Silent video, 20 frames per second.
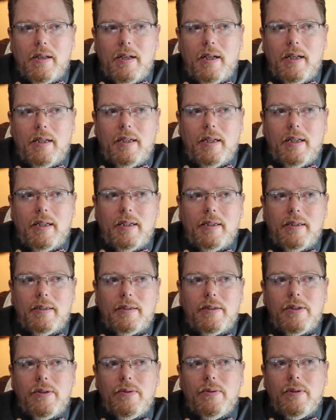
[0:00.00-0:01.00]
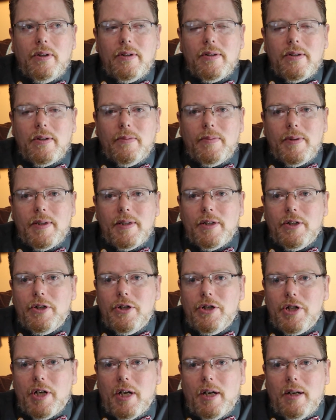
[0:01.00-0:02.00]
And two, it also depends on
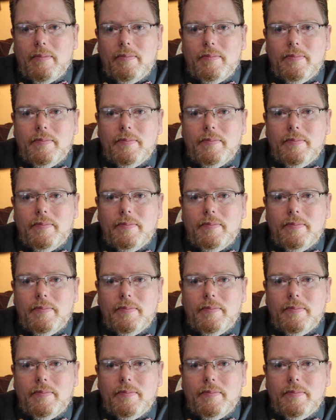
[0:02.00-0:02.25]
your job,